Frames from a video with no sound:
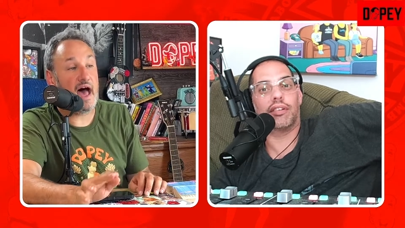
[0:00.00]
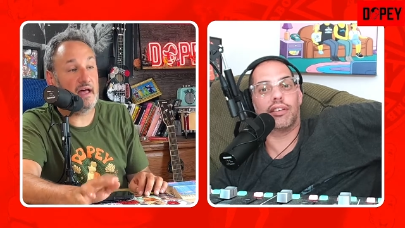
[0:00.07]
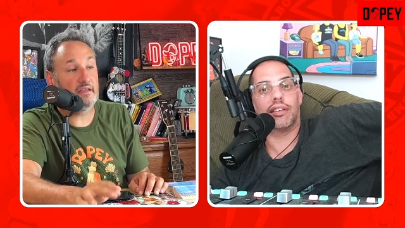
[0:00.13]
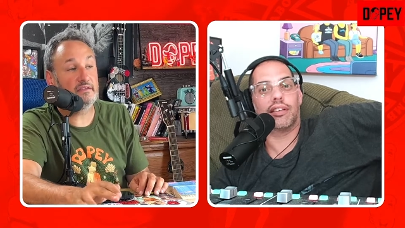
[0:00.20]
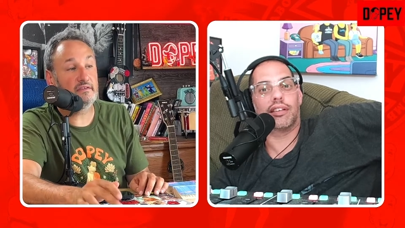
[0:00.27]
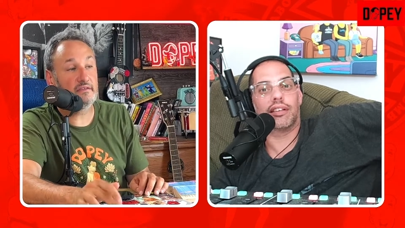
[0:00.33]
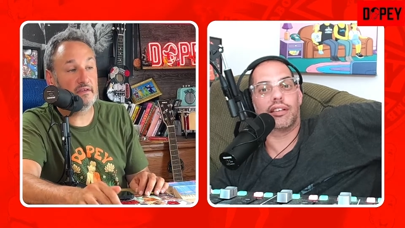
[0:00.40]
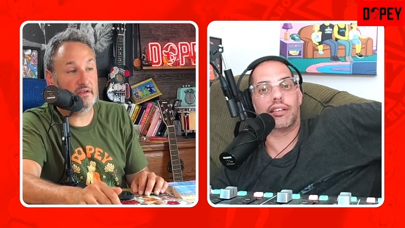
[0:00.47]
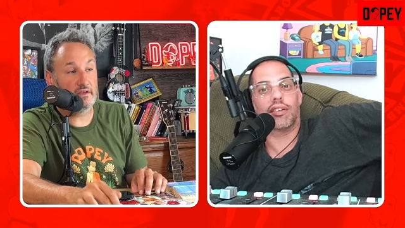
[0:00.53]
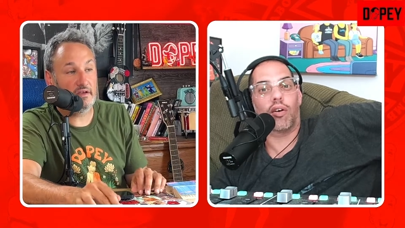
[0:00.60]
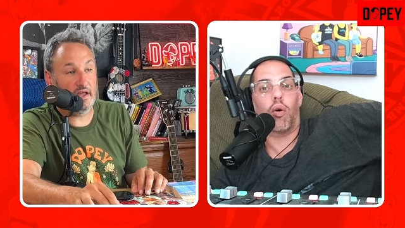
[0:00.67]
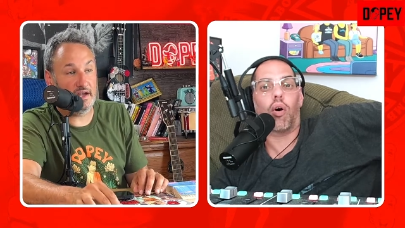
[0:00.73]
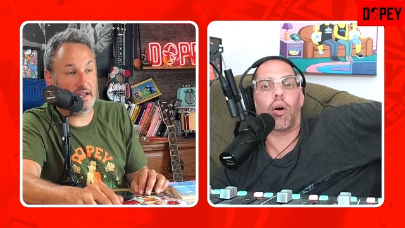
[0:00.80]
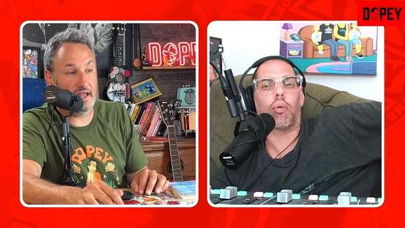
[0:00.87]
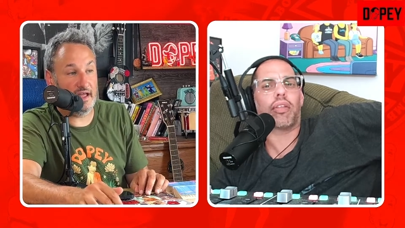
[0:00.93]
Speaker 1: Yes.
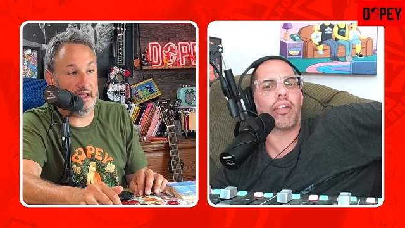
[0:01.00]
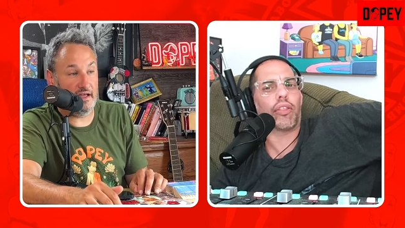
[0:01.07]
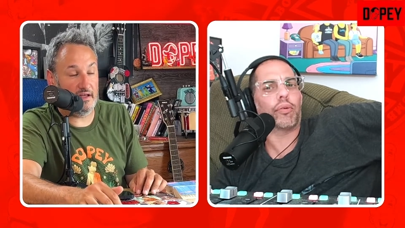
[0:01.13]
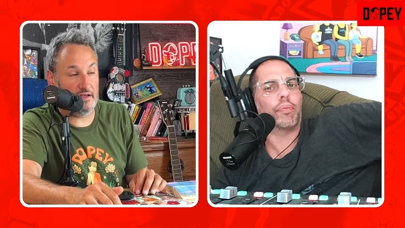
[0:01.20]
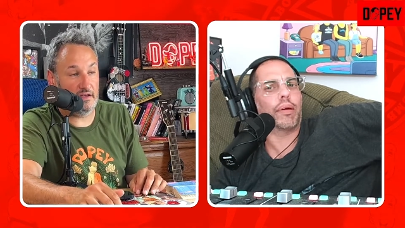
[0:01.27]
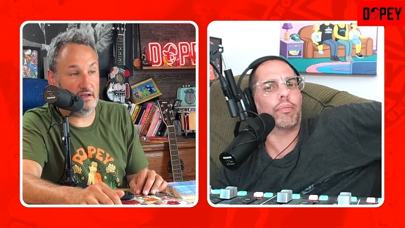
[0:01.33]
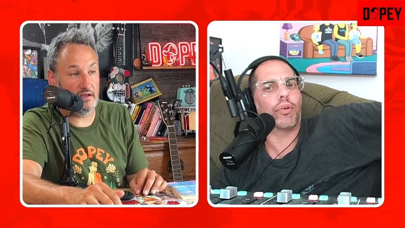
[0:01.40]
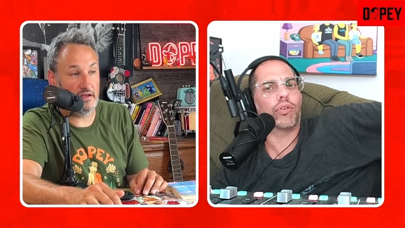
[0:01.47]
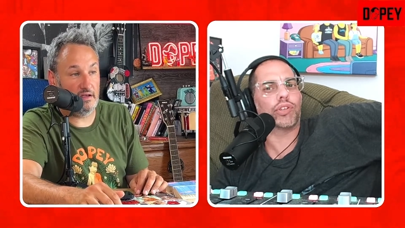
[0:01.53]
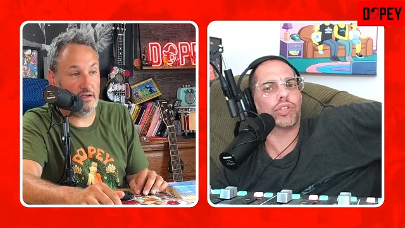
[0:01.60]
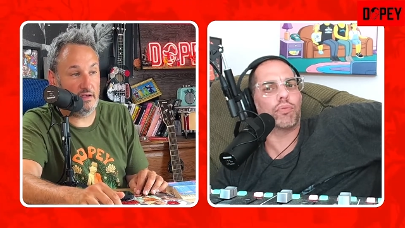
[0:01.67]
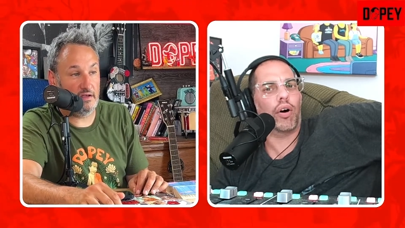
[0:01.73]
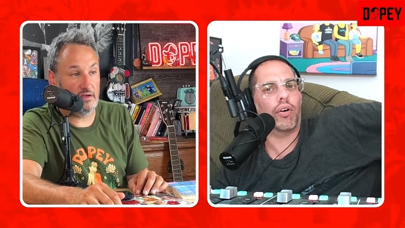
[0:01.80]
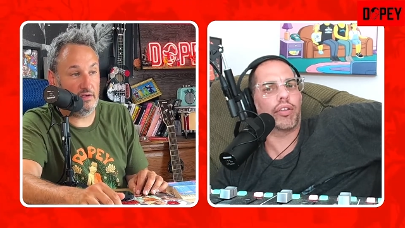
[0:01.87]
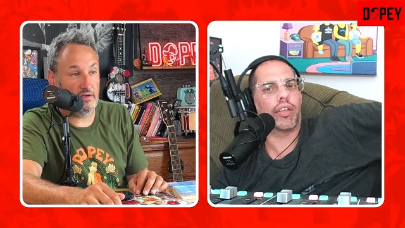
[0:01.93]
And or it, with other people
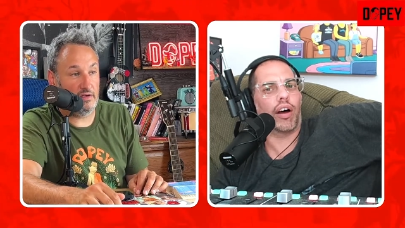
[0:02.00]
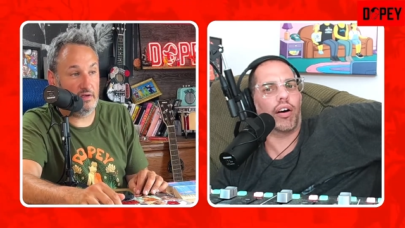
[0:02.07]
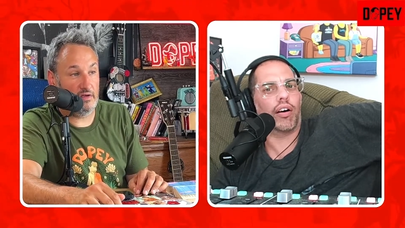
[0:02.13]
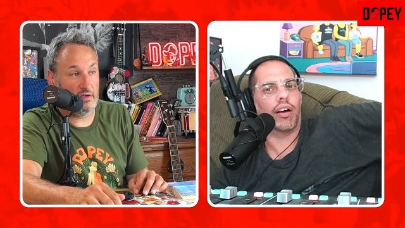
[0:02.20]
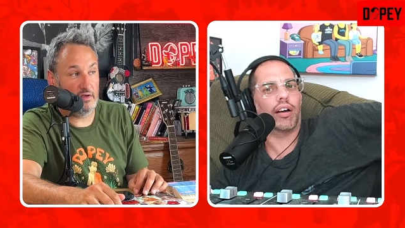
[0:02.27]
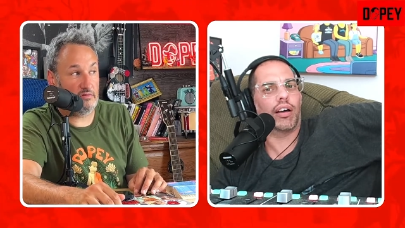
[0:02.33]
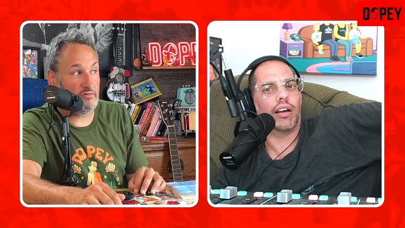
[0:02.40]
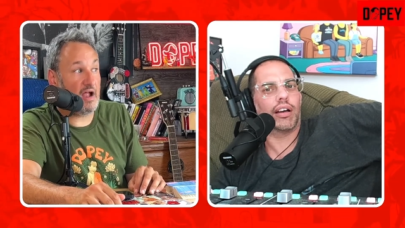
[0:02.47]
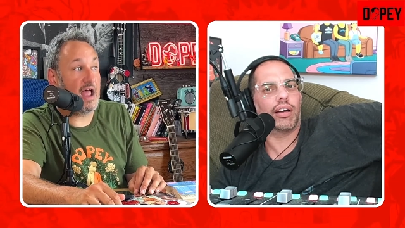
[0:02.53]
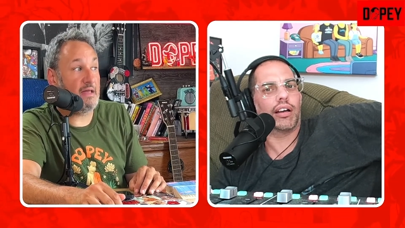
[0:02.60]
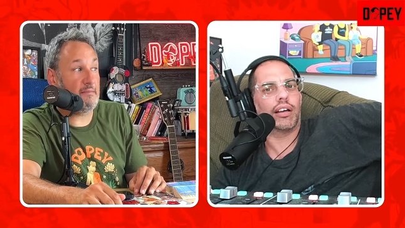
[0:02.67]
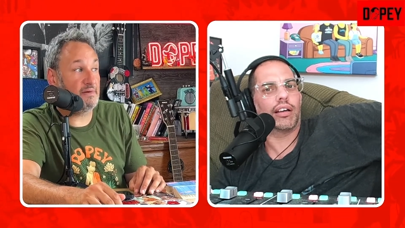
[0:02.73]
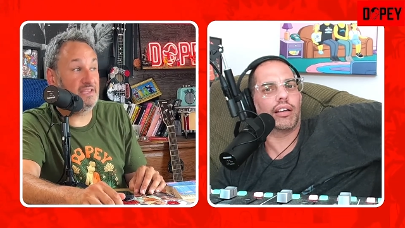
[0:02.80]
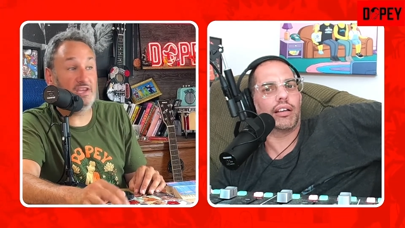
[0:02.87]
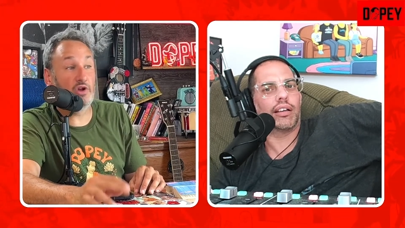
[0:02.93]
who smoke though.
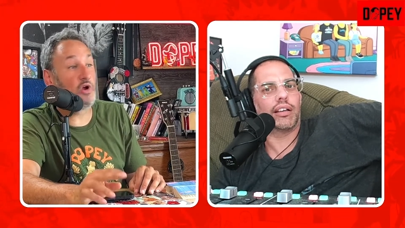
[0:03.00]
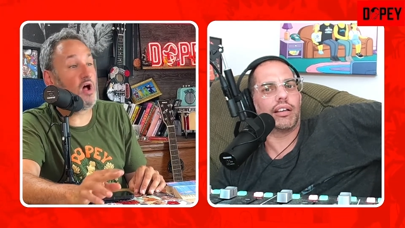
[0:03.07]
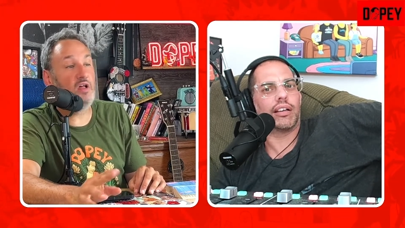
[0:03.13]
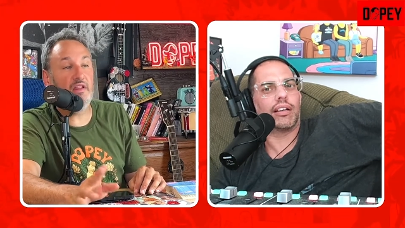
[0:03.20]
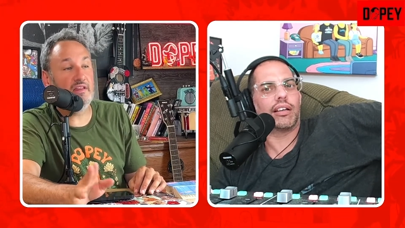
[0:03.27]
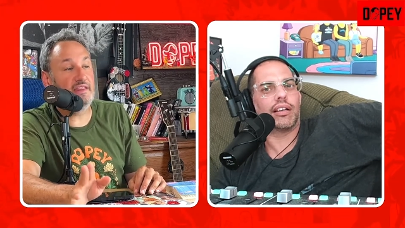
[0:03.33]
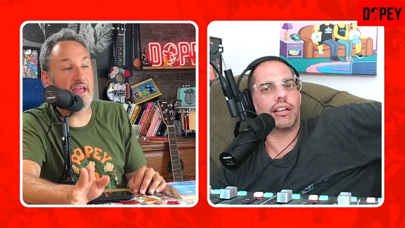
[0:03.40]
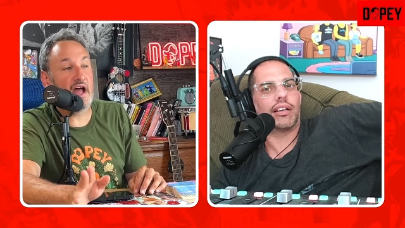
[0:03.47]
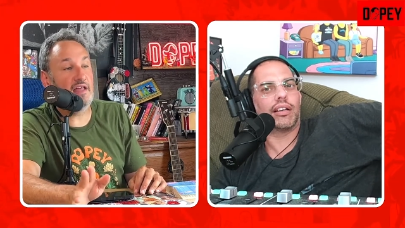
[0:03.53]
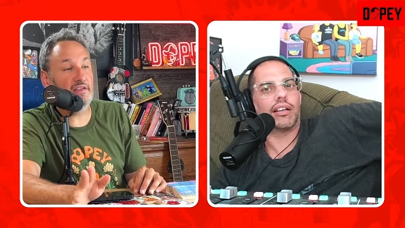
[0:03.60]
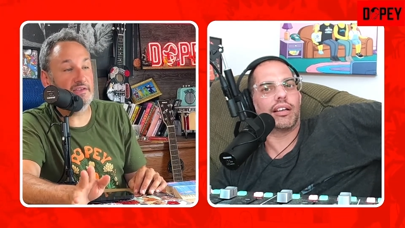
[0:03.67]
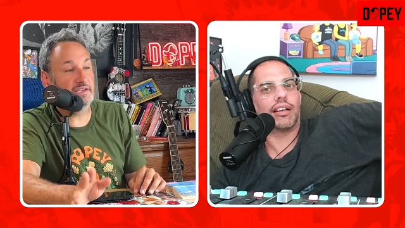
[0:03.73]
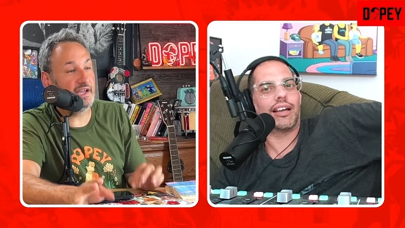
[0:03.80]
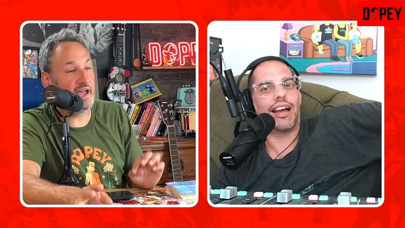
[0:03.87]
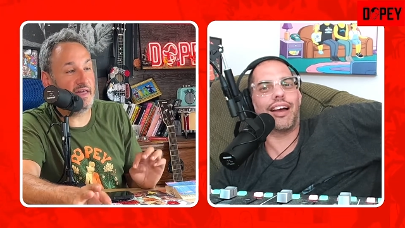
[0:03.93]
Speaker 2: Right, but you're all on the
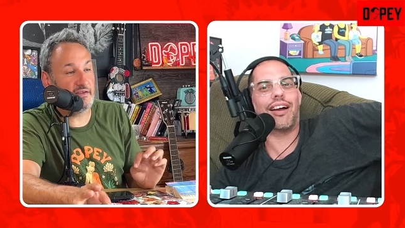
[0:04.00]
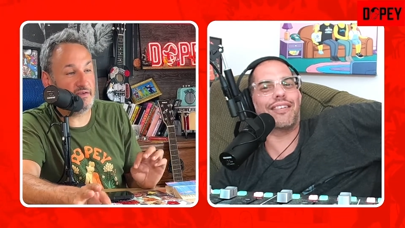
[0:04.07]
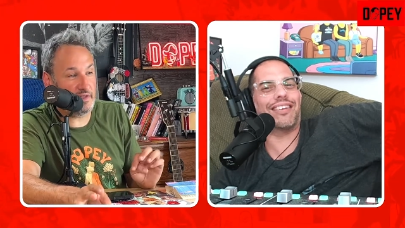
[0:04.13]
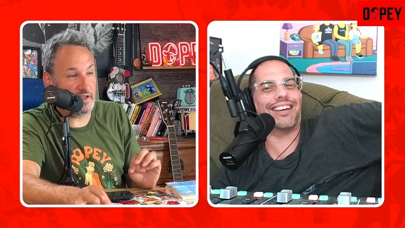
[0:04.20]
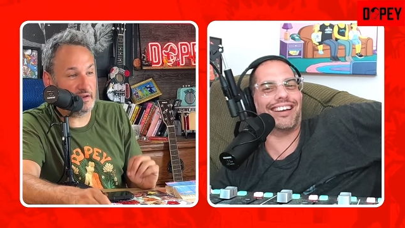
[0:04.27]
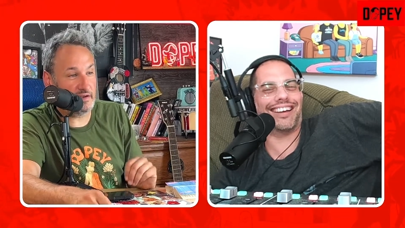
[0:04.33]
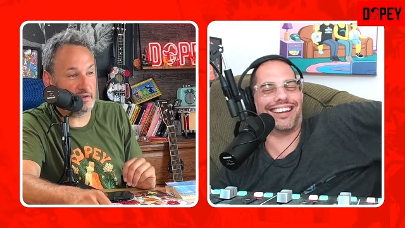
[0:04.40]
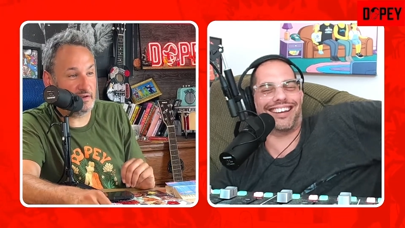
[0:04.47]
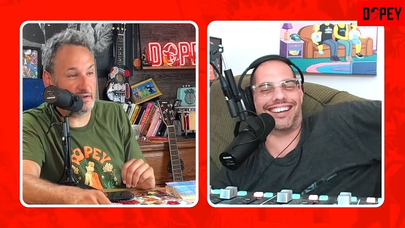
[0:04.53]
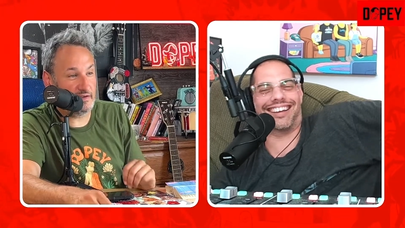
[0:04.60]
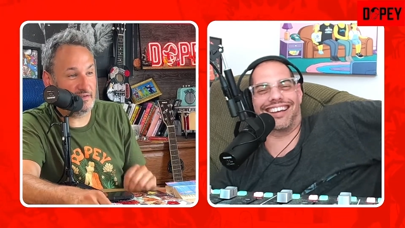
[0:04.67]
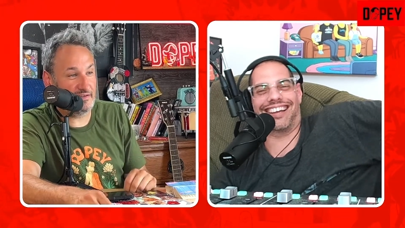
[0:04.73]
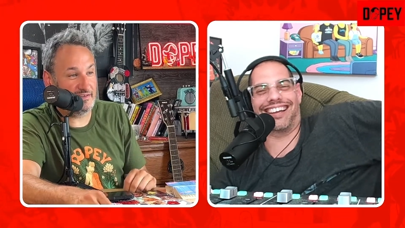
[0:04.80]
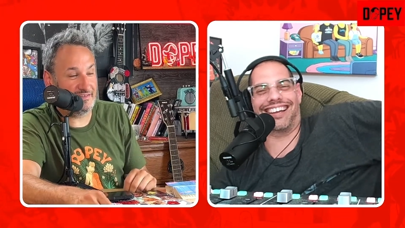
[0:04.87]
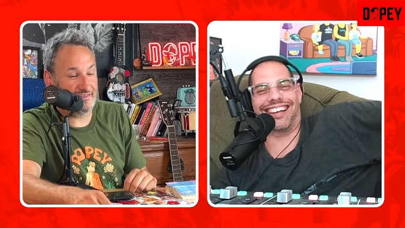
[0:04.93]
island together
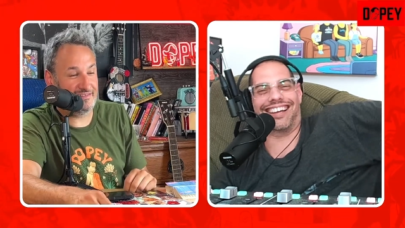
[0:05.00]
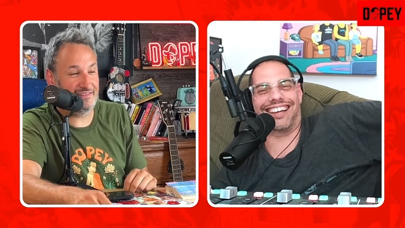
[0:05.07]
then.